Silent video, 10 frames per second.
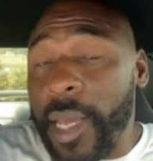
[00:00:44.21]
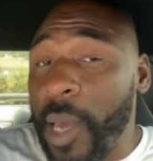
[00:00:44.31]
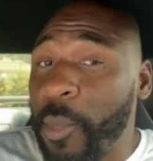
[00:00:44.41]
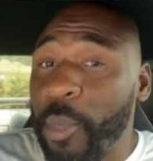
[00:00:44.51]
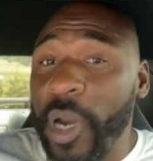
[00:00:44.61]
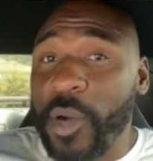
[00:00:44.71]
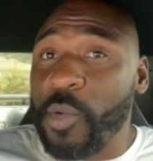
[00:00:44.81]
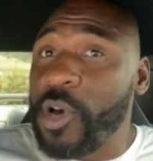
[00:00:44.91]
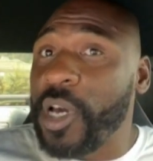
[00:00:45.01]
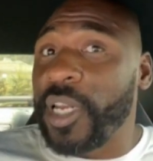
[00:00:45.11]
They come and
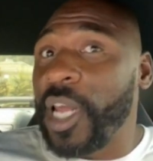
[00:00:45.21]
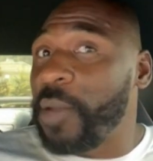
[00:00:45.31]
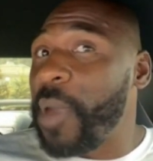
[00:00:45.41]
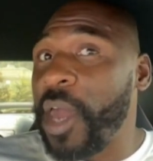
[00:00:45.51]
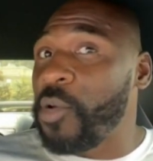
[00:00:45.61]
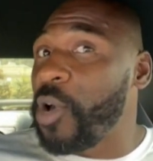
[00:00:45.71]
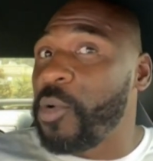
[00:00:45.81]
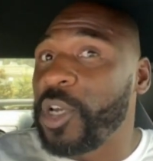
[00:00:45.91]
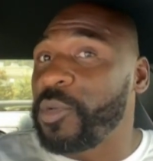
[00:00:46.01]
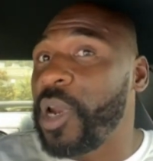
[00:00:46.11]
bring the wood. It doesn't matter
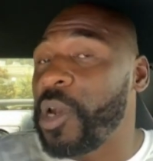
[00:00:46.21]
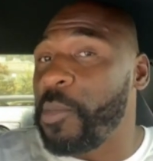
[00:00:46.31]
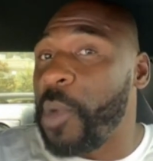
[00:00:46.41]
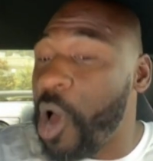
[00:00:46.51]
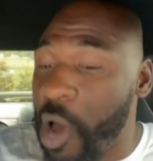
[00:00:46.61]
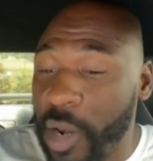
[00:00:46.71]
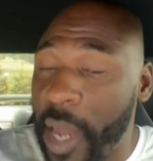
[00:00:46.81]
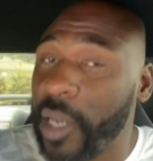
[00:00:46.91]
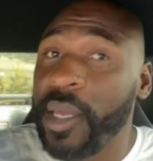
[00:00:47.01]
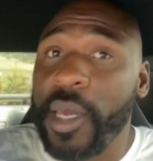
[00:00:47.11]
who it was running the
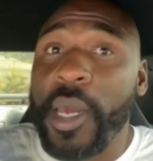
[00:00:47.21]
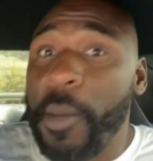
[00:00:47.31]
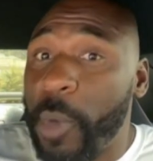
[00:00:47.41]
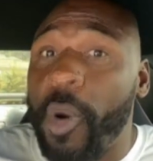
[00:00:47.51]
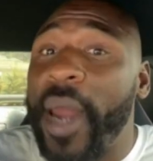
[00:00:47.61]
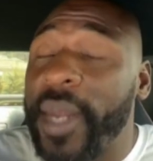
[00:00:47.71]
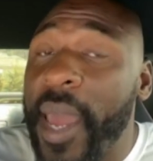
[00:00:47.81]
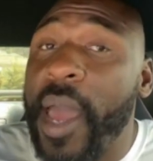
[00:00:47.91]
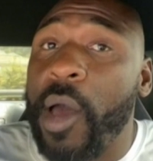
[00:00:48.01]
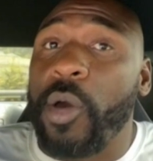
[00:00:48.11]
ball. Like, but right
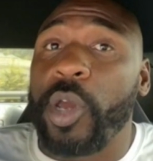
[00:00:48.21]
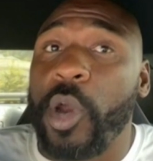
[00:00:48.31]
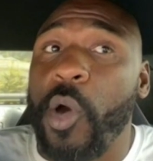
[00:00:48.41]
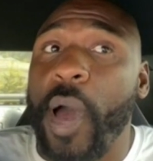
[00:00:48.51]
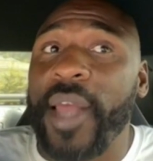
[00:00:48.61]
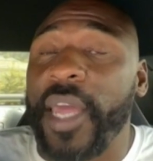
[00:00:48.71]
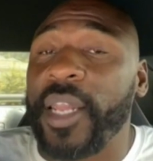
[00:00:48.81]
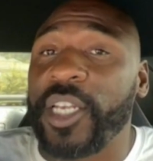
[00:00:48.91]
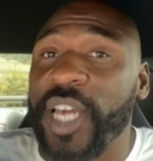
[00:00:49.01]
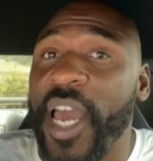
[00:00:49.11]
now, you know, I
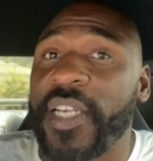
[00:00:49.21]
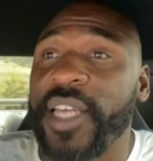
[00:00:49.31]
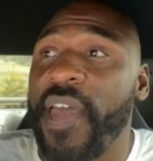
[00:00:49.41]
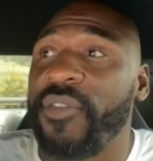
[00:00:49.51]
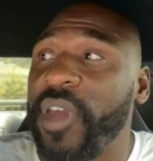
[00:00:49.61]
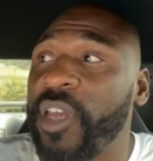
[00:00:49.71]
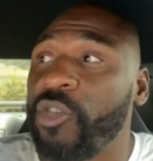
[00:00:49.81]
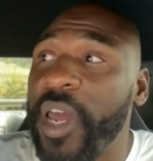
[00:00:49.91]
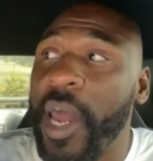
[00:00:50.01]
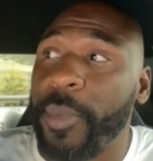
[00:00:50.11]
think the Giants have a
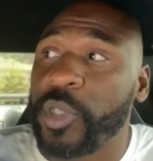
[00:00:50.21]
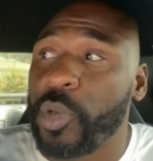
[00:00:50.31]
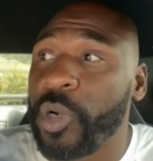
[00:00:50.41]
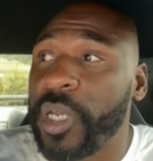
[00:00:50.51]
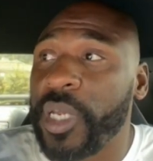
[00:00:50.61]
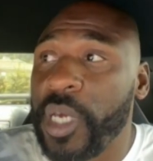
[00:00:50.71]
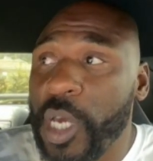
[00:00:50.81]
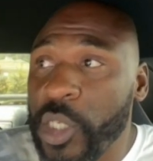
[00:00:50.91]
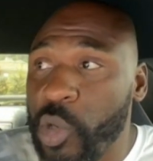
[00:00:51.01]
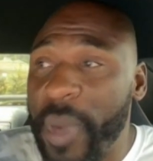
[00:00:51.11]
great opportunity
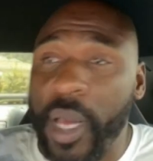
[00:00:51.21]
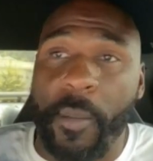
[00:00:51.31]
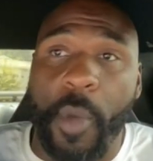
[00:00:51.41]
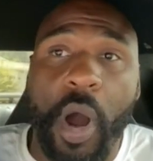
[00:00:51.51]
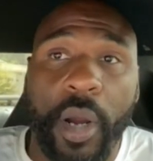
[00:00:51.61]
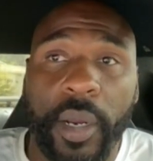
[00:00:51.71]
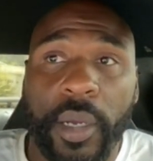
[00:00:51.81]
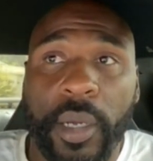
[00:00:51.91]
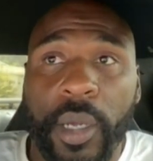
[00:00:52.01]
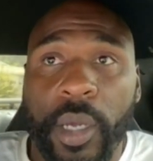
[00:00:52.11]
to make a mark.
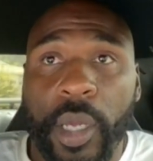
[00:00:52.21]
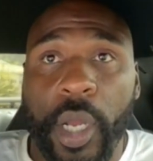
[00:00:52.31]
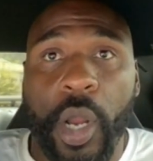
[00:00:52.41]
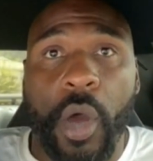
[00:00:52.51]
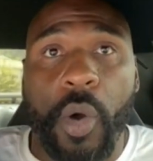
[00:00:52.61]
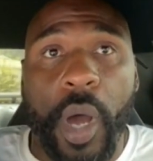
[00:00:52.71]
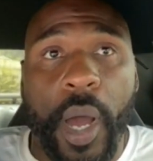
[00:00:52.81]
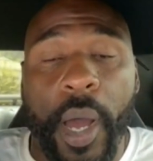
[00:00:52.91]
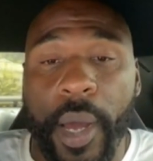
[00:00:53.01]
You know,